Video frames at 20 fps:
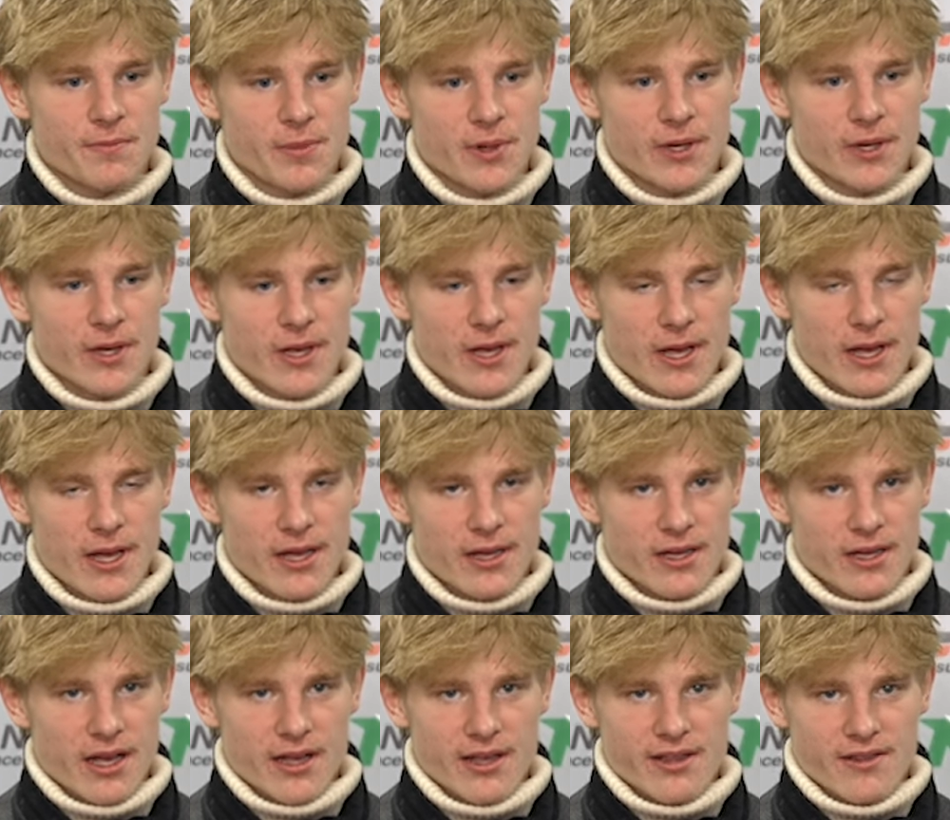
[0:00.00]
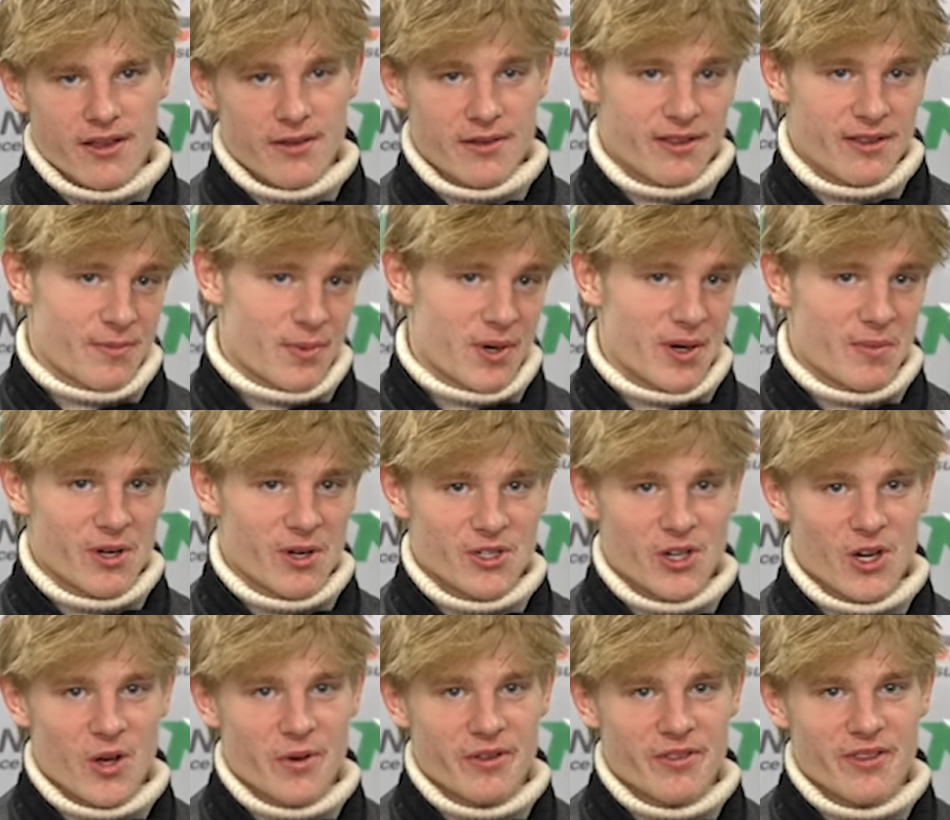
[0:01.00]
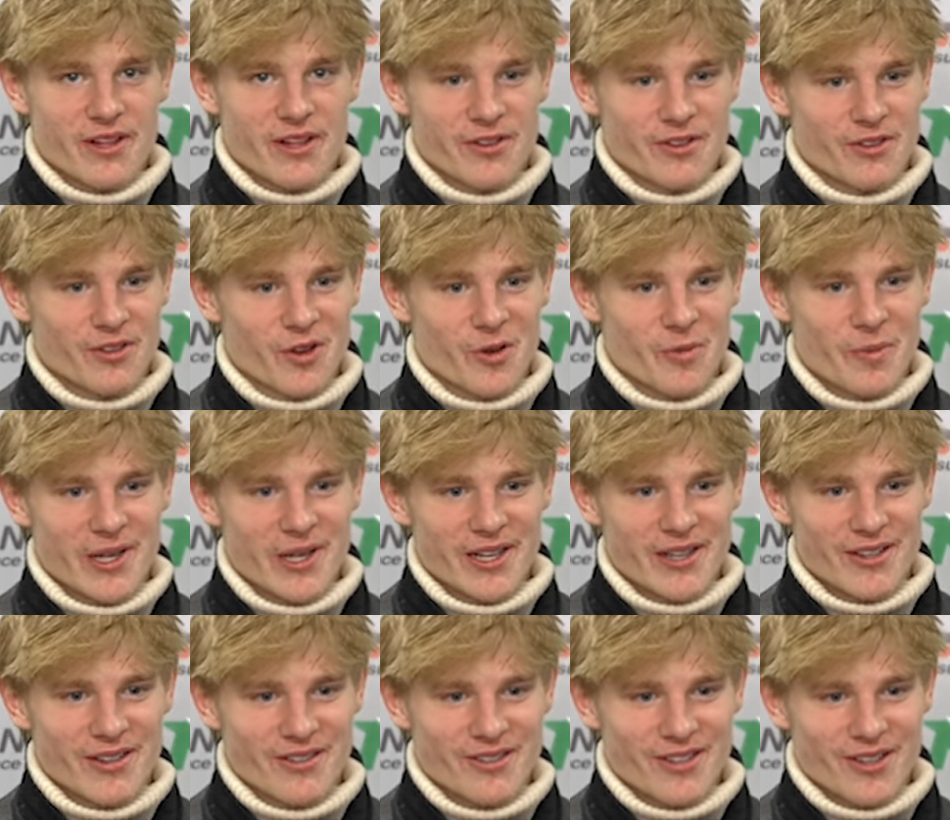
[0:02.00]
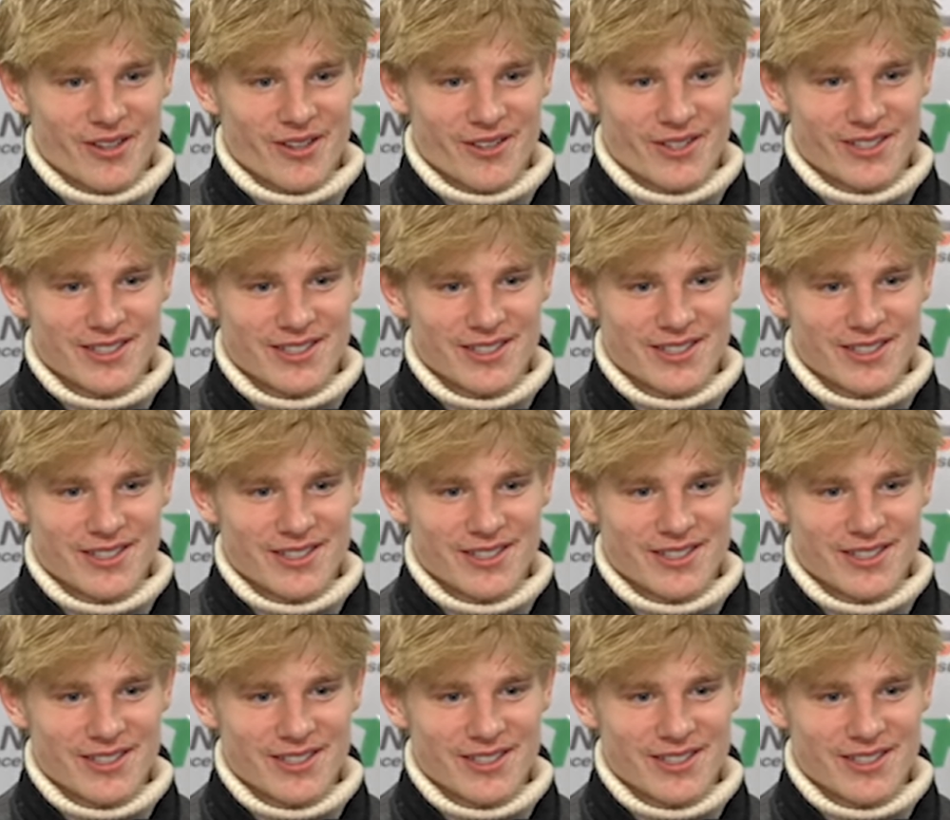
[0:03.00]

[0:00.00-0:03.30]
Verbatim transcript: But yeah, he's he's pretty much always there. He's so big, so.